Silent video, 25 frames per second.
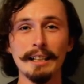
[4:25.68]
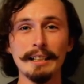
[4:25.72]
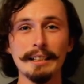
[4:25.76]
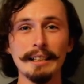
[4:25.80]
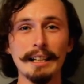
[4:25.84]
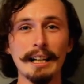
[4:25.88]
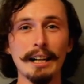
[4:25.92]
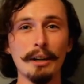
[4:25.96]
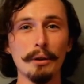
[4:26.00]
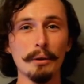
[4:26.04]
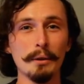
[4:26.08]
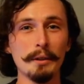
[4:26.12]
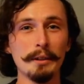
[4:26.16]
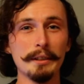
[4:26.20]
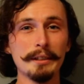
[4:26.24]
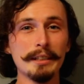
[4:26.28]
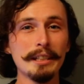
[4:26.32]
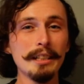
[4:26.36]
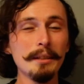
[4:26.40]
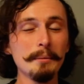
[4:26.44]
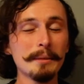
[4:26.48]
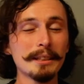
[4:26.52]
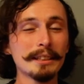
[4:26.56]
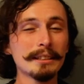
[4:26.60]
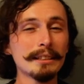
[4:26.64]
Now, the
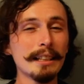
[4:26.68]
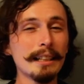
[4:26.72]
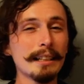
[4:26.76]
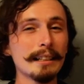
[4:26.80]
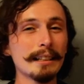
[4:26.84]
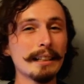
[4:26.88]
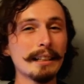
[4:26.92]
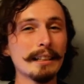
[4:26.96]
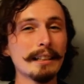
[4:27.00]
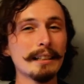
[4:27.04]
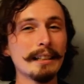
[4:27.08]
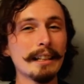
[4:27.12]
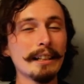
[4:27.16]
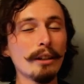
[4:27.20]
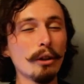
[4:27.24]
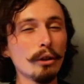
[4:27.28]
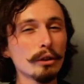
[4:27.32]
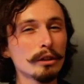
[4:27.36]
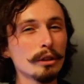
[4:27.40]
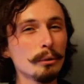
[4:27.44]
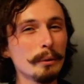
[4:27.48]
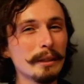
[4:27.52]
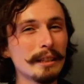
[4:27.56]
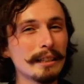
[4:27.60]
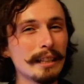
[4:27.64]
team has said they
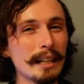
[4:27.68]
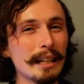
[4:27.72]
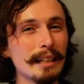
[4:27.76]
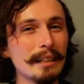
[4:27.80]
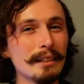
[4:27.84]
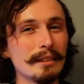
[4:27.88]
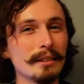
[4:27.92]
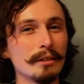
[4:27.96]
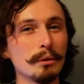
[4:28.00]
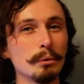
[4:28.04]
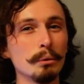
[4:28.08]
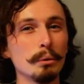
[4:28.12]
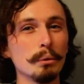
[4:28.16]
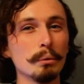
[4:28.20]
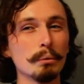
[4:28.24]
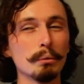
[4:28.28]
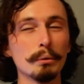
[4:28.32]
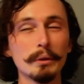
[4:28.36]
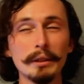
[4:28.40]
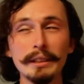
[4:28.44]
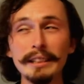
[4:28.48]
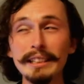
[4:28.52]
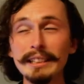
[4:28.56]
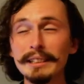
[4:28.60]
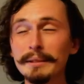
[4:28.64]
also intend to
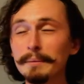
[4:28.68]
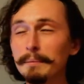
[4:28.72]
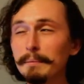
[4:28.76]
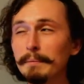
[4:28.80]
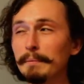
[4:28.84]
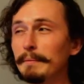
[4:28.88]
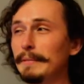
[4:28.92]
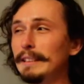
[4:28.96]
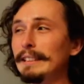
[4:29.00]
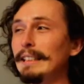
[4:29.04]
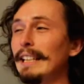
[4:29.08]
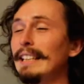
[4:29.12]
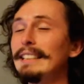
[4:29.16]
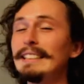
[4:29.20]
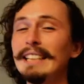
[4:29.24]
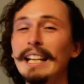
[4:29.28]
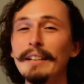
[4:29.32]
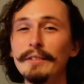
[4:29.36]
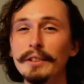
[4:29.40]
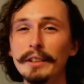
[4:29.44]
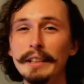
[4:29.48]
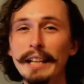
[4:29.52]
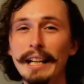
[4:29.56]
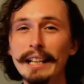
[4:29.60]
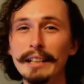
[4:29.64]
release sets
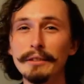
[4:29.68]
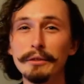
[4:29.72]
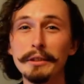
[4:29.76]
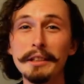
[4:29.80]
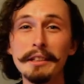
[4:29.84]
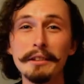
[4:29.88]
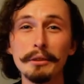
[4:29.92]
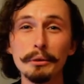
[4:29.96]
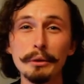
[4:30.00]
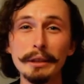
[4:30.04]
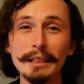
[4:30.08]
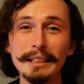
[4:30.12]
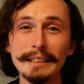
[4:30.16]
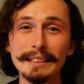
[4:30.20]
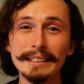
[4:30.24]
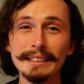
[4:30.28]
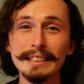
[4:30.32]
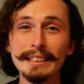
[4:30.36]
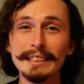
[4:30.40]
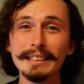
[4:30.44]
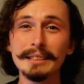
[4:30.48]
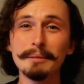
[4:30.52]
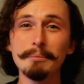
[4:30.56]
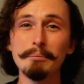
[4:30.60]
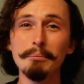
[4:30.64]
after that every 3 to
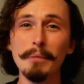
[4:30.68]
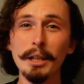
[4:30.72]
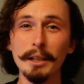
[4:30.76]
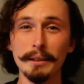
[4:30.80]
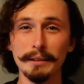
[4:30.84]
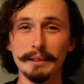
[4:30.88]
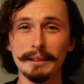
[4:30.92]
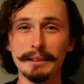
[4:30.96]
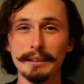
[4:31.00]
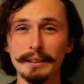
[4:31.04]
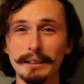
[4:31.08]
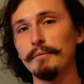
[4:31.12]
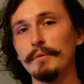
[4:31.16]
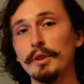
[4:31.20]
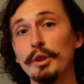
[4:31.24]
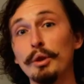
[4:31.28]
6 months.